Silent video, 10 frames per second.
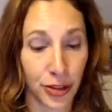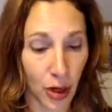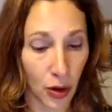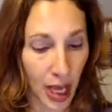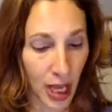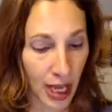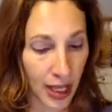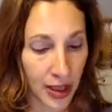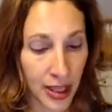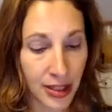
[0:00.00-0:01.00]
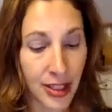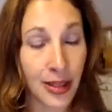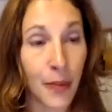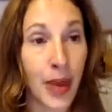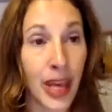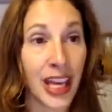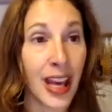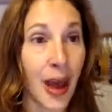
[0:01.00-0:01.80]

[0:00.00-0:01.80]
So this is a big